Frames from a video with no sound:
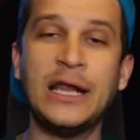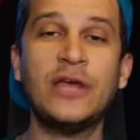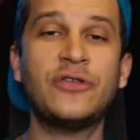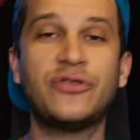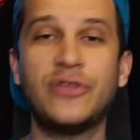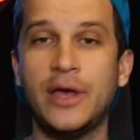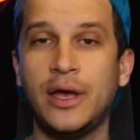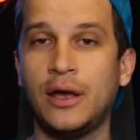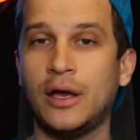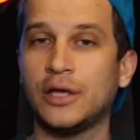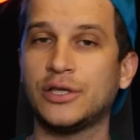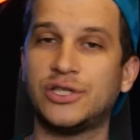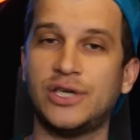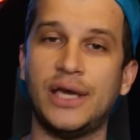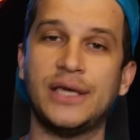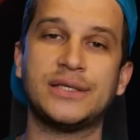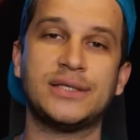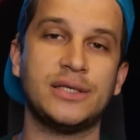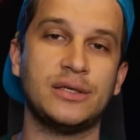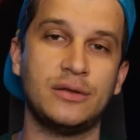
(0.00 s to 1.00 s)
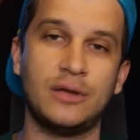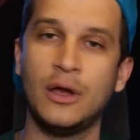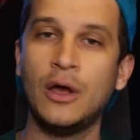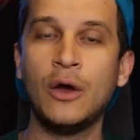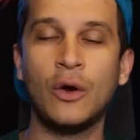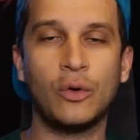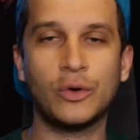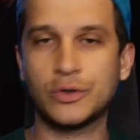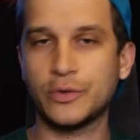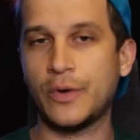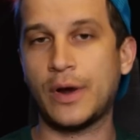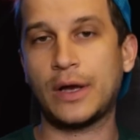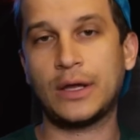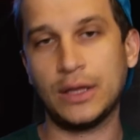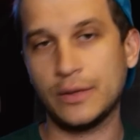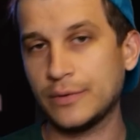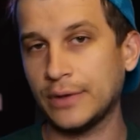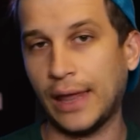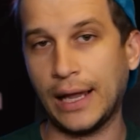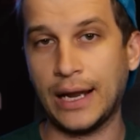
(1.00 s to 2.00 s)
anything adjacent or
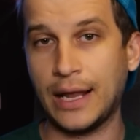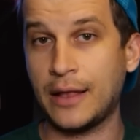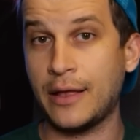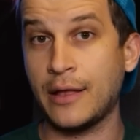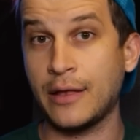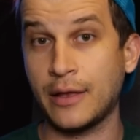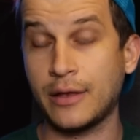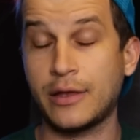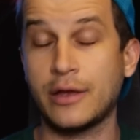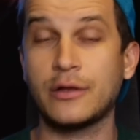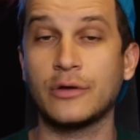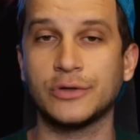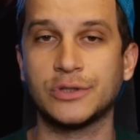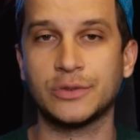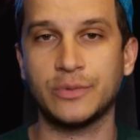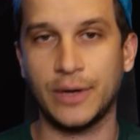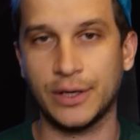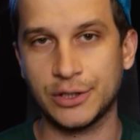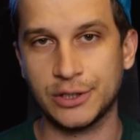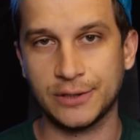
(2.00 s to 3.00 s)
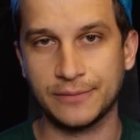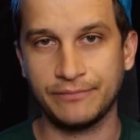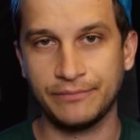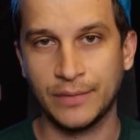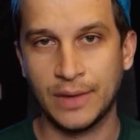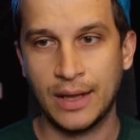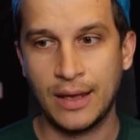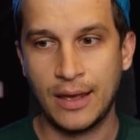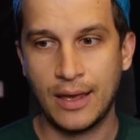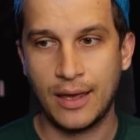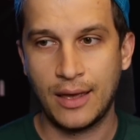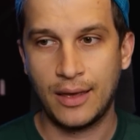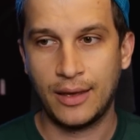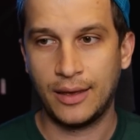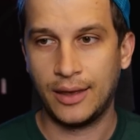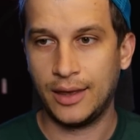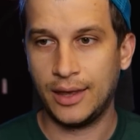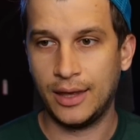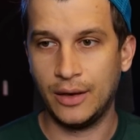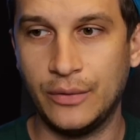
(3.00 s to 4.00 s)
directly related to Nintendo Switch.
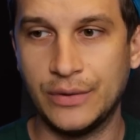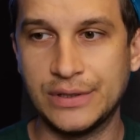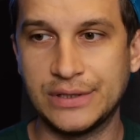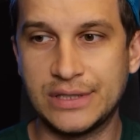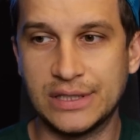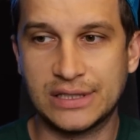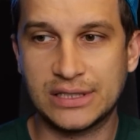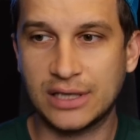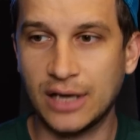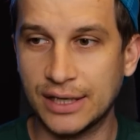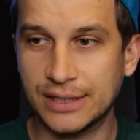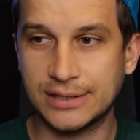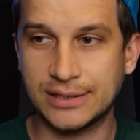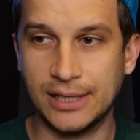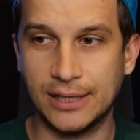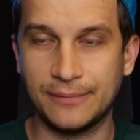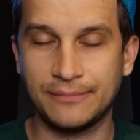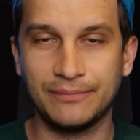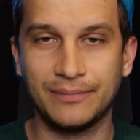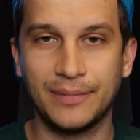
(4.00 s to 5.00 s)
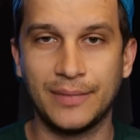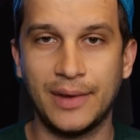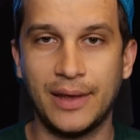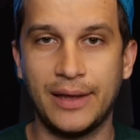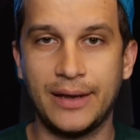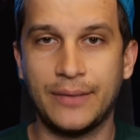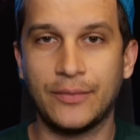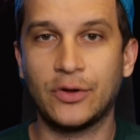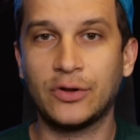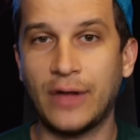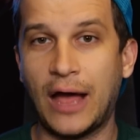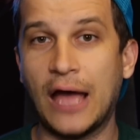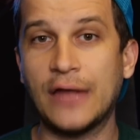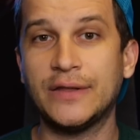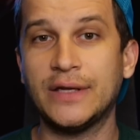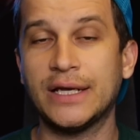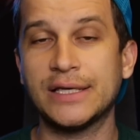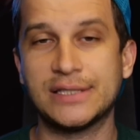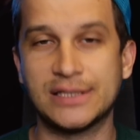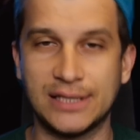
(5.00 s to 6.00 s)
It was disgusting, and I'm
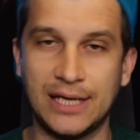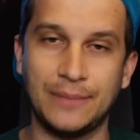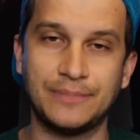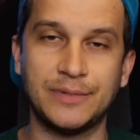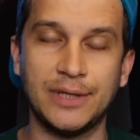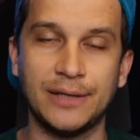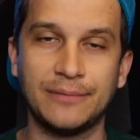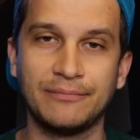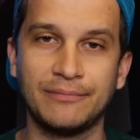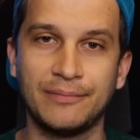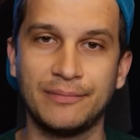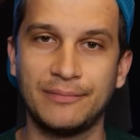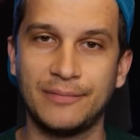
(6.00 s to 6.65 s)
glad that I skipped it.